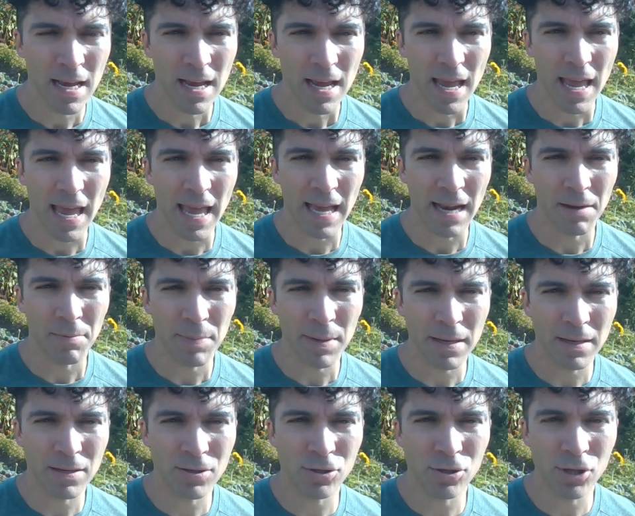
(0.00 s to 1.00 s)
and it'll
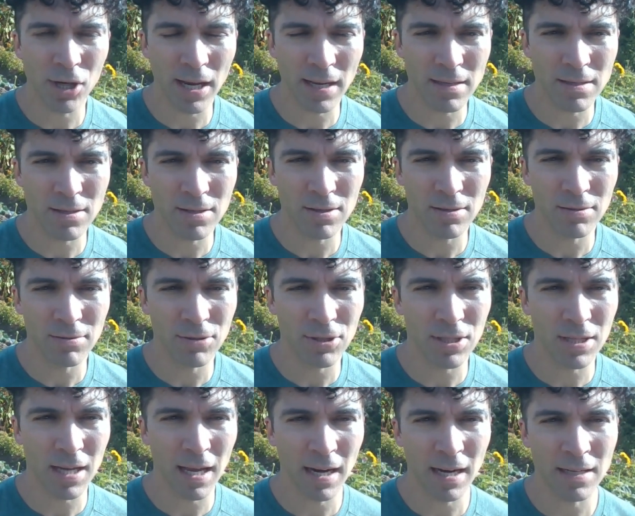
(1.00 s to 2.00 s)
be a chance to
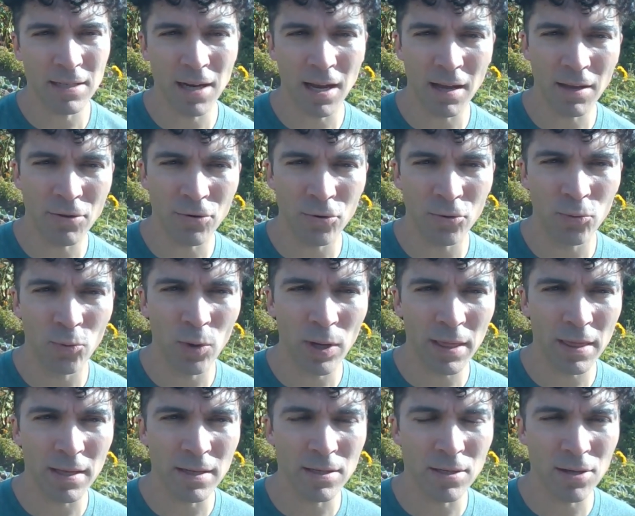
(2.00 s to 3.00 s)
just kind of talk through
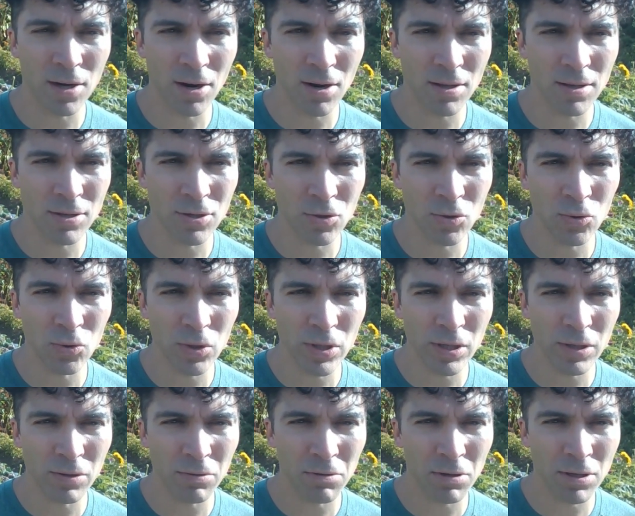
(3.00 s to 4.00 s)
what the start of the school
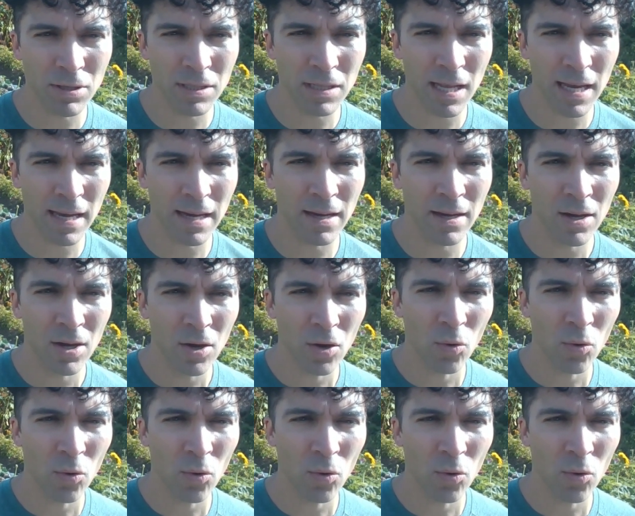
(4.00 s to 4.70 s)
year looks like,